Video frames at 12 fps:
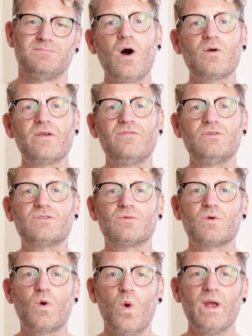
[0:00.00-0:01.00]
I'll give you
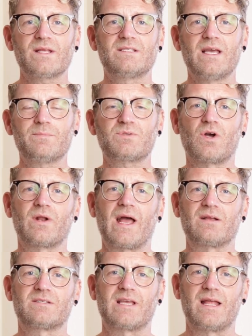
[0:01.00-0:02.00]
some quick tips on
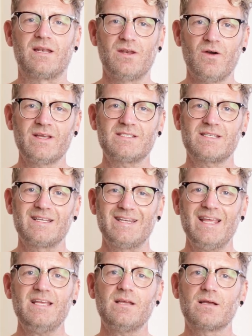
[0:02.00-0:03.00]
how to get nice,
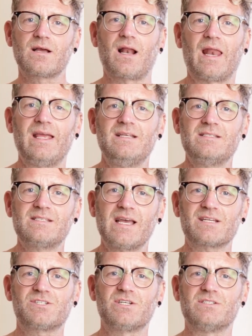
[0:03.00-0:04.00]
neat, clean
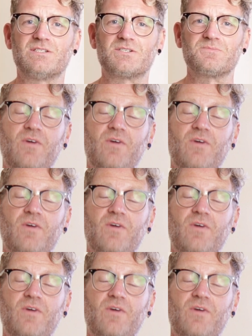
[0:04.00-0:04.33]
sections.